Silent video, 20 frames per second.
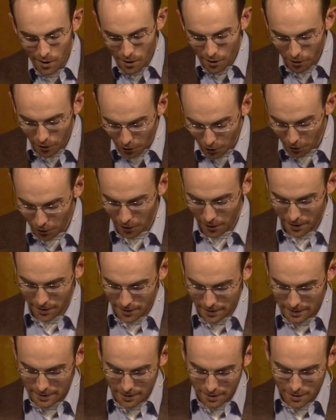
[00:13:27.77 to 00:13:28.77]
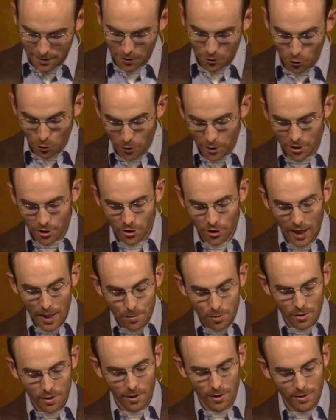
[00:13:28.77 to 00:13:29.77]
Third, Lewis
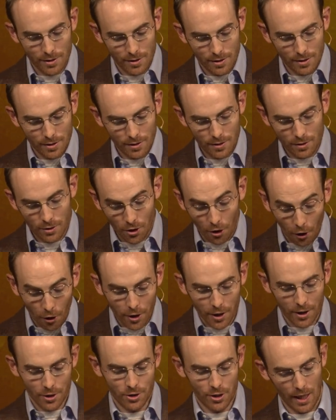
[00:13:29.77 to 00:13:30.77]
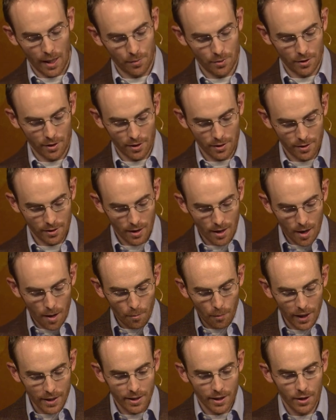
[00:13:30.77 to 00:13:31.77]
shapes us, Narnia shapes us,
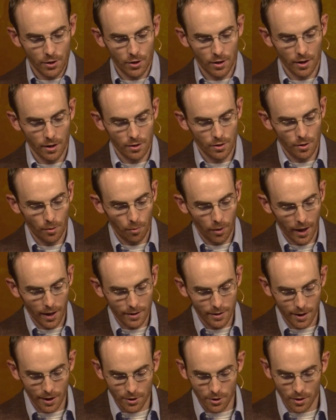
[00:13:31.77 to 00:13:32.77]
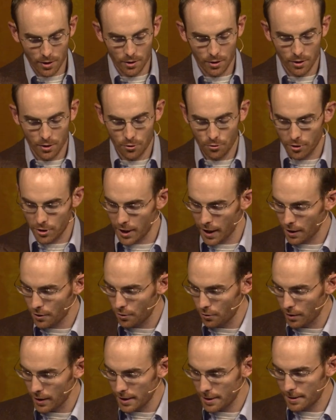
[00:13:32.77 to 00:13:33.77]
by teaching us to pay attention to
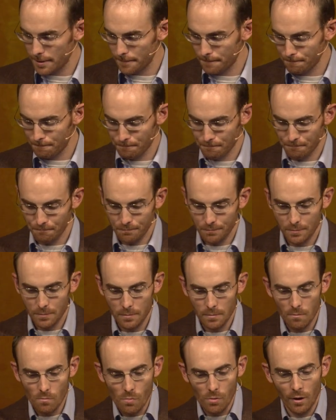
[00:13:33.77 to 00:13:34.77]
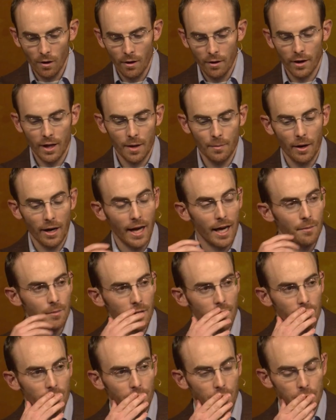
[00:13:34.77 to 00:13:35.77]
trajectories. Think about
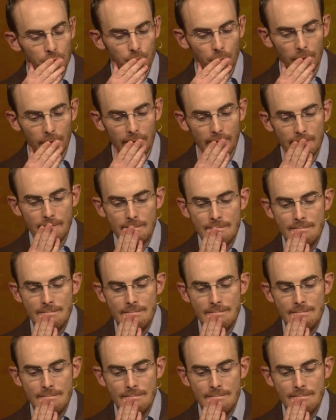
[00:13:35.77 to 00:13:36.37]
Edmund in the first book.